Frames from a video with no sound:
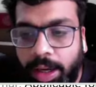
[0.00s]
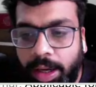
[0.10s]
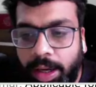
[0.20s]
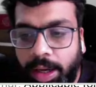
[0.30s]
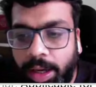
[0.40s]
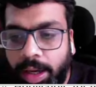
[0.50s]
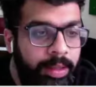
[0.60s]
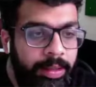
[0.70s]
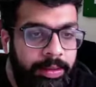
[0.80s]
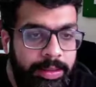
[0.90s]
whatever
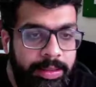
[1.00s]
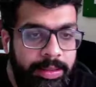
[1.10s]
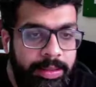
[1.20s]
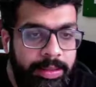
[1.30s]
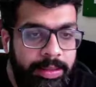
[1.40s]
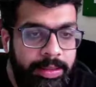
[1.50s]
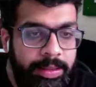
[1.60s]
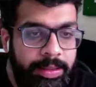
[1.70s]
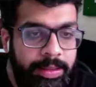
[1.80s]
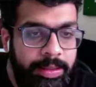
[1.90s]
the
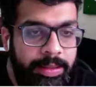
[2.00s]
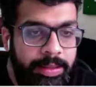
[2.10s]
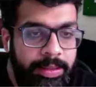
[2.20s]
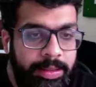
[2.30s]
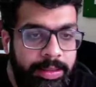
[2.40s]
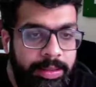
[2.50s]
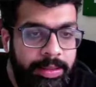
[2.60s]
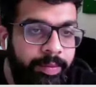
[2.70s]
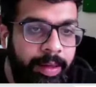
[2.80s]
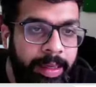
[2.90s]
states have
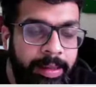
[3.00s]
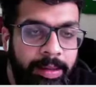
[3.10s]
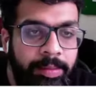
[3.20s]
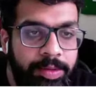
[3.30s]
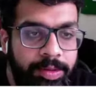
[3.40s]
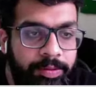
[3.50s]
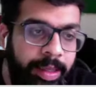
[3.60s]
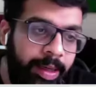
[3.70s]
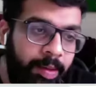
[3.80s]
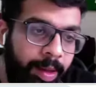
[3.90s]
in terms of
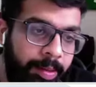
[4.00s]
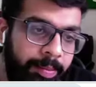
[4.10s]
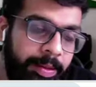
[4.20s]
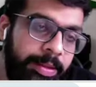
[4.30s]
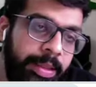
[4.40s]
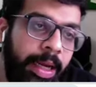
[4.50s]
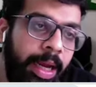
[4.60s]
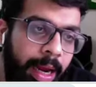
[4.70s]
their requirements.